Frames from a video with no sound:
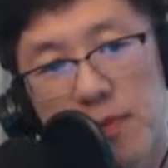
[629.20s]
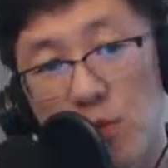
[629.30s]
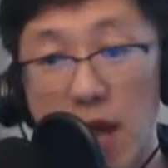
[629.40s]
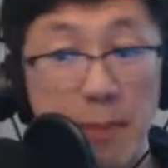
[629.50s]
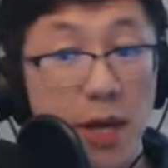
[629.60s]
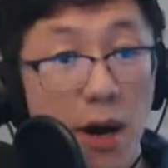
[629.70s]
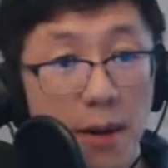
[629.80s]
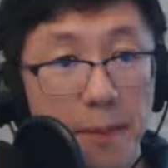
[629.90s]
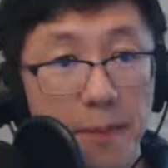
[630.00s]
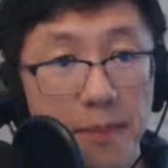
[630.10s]
Will that be
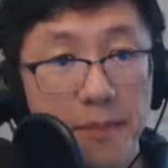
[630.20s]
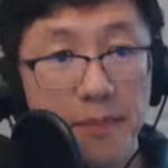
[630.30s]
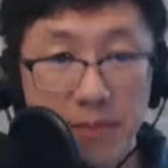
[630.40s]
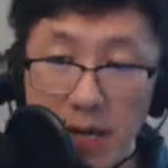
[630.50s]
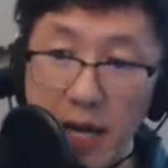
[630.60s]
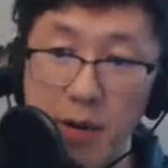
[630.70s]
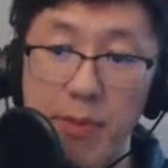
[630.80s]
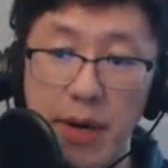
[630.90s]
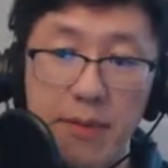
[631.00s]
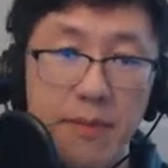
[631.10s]
all? You get your
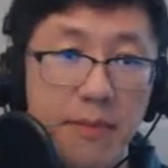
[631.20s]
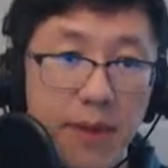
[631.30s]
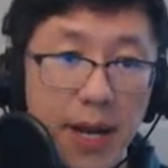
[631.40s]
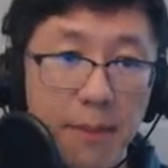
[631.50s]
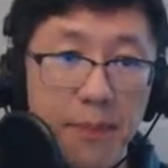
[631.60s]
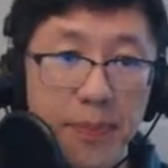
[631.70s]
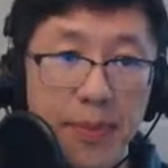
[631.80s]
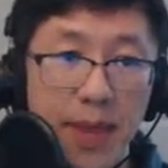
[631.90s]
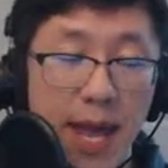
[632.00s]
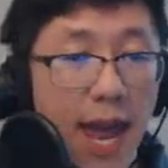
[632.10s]
bill, right?
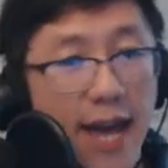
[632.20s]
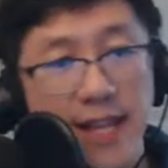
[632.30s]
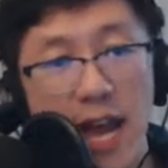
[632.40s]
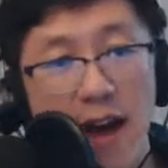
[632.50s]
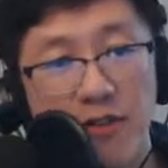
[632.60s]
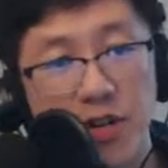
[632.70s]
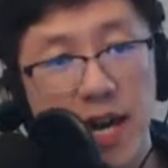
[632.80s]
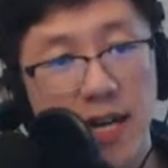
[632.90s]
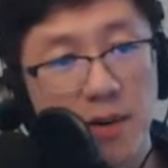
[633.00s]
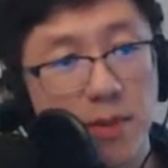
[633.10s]
And then after you
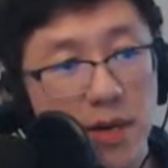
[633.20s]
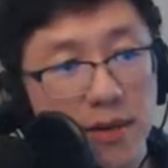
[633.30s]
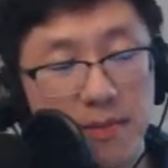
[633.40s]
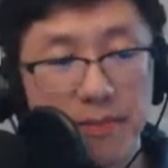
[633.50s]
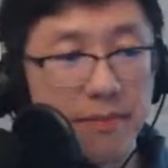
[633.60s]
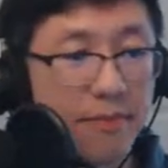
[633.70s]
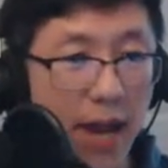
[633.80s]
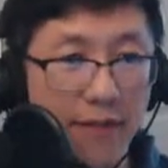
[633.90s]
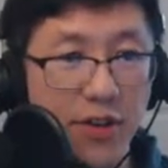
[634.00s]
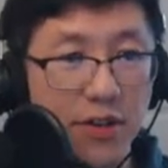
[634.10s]
had your bill,
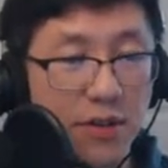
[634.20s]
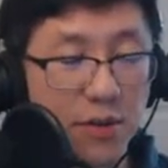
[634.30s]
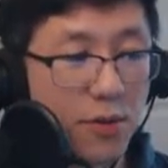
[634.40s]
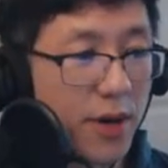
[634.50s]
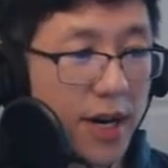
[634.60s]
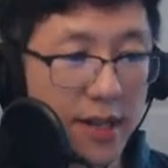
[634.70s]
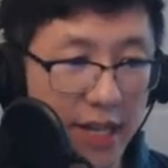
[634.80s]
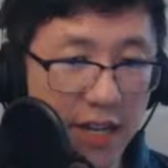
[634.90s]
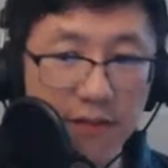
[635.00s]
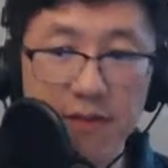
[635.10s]
after you
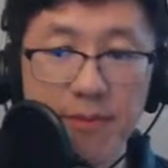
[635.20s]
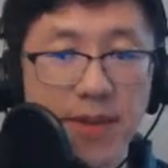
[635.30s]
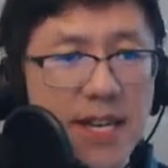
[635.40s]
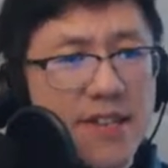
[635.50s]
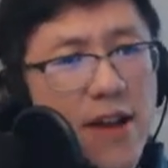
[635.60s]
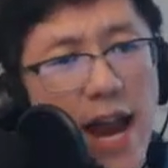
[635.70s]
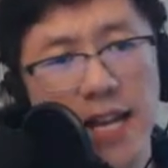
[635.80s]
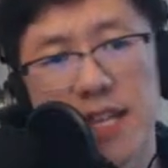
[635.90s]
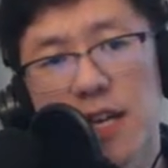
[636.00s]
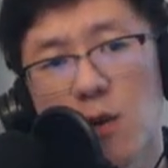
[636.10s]
leave, is there
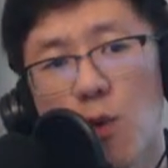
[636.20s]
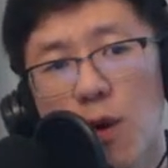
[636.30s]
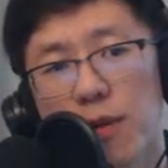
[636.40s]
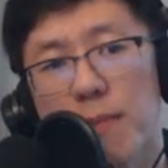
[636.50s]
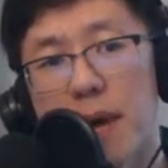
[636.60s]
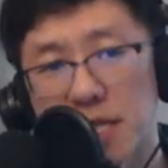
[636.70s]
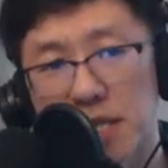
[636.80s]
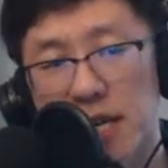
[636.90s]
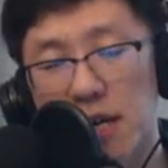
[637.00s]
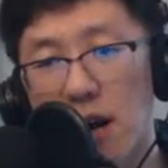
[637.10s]
anything worth
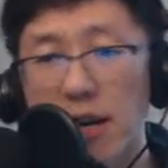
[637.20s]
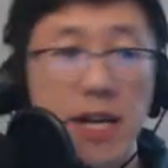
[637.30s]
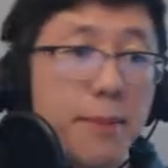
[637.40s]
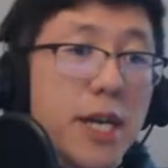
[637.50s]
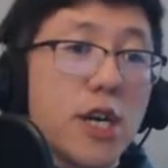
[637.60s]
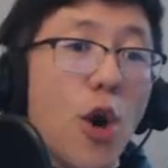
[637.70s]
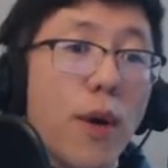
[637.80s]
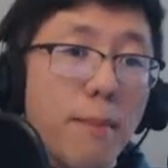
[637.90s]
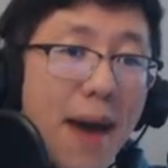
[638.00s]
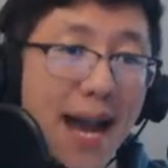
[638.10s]
mentioning? Are you going to be
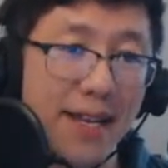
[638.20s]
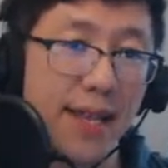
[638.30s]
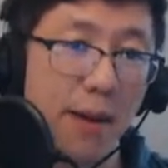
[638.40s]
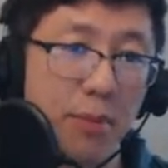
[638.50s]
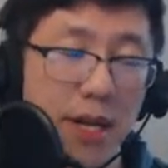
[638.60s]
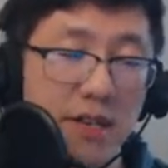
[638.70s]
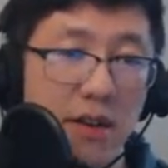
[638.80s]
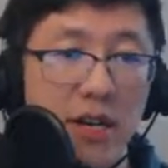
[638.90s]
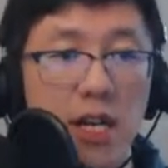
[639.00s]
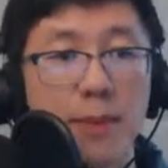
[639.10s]
going back to that place? Are
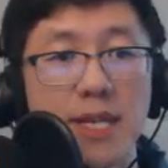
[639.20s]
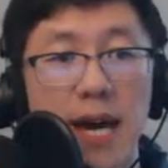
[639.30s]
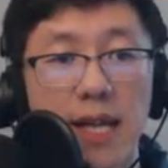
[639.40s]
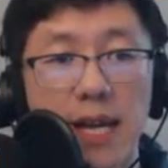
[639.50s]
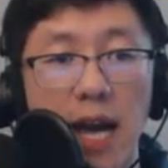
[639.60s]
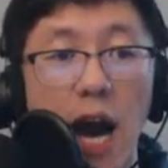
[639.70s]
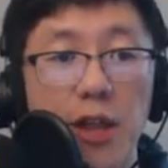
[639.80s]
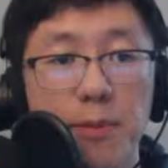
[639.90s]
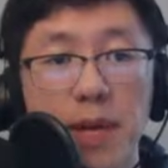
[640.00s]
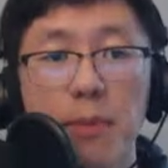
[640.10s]
you going to be telling
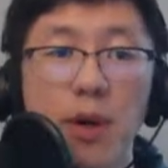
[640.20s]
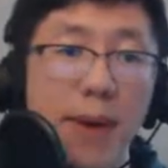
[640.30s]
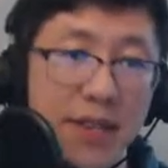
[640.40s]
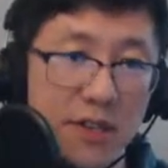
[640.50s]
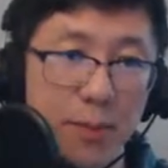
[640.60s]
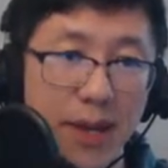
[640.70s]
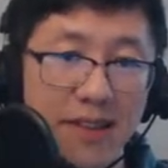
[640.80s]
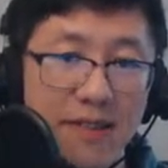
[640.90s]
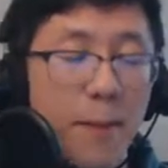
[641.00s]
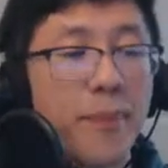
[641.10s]
other people about this
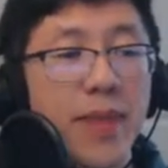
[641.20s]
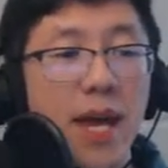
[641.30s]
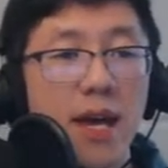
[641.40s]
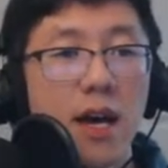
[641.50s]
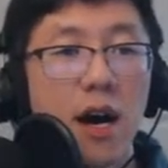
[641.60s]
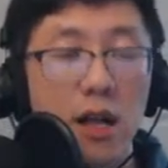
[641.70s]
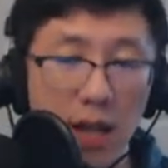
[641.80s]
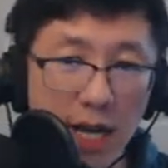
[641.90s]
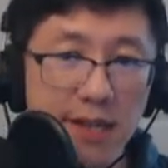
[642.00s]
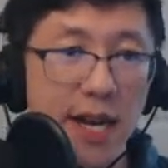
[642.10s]
place? A
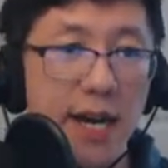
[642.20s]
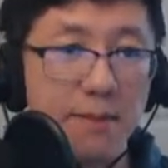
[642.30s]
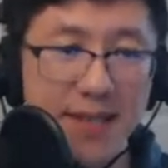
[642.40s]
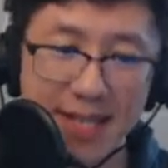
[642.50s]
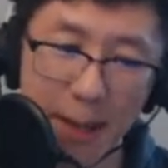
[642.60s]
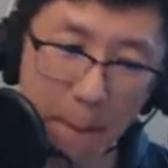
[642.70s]
lot of times,